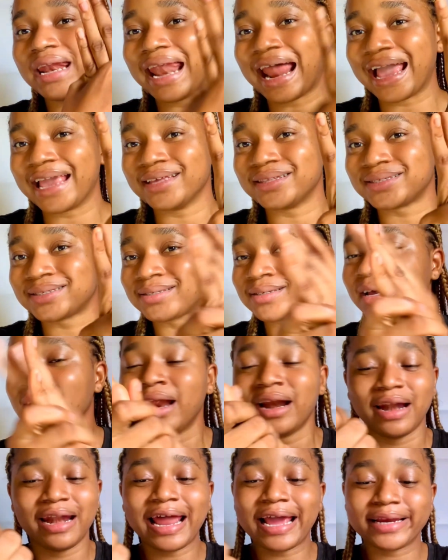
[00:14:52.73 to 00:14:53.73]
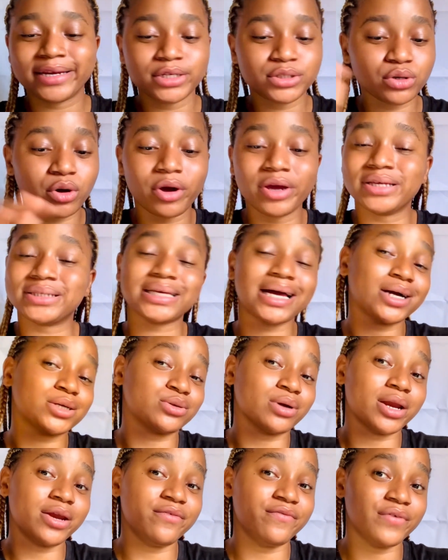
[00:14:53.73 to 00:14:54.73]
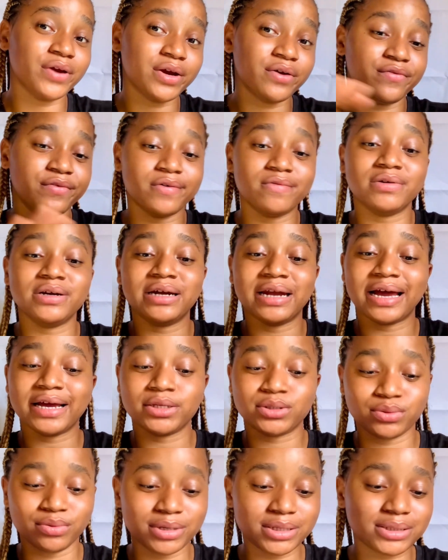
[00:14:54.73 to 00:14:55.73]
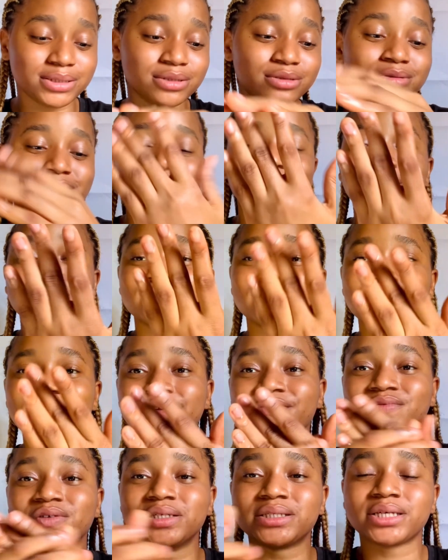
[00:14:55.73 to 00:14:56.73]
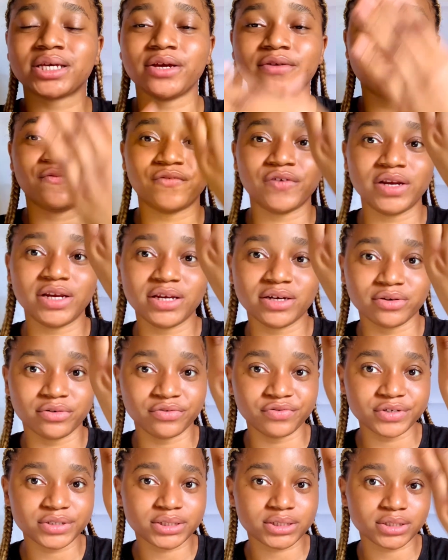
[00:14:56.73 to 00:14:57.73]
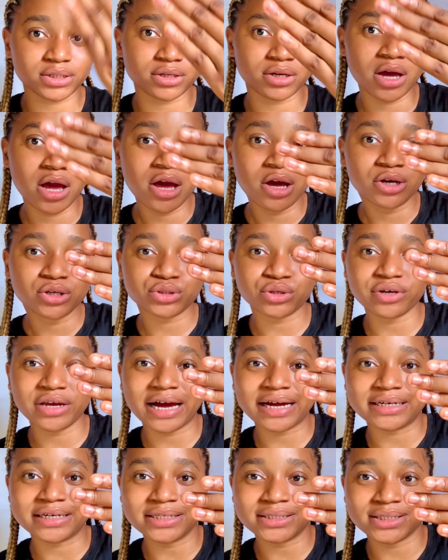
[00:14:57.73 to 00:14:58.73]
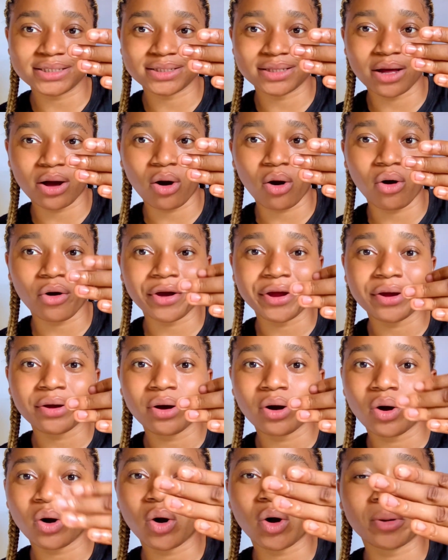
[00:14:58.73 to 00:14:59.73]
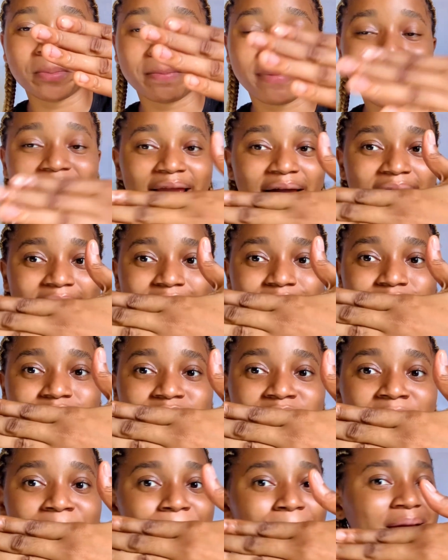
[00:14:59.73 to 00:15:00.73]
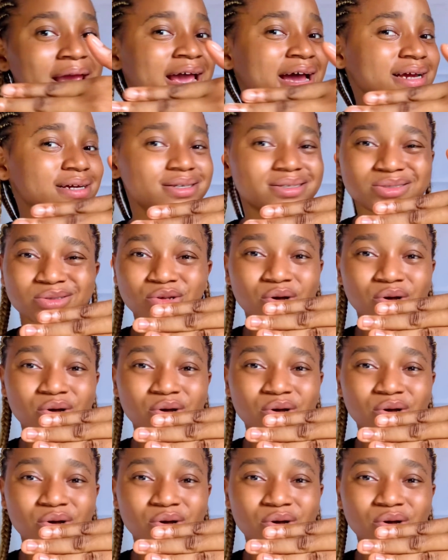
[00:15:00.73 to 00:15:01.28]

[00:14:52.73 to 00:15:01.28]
light. Like this oil is actually very very lightweight. It doesn't leave the skin feeling greasy. So yeah, this is the oil on my hand. My hand